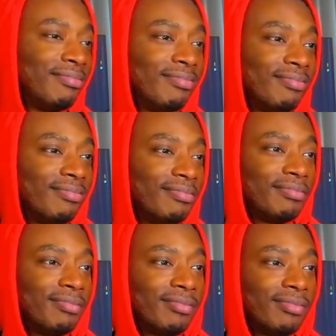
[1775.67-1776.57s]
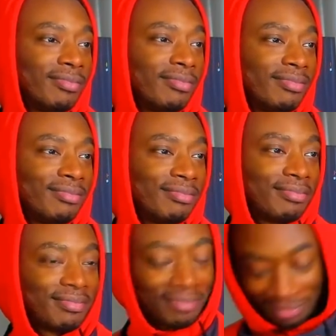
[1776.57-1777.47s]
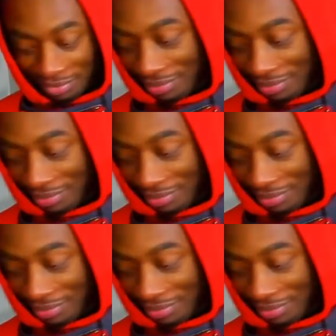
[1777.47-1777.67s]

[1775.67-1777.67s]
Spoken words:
No words are spoken by the person on screen.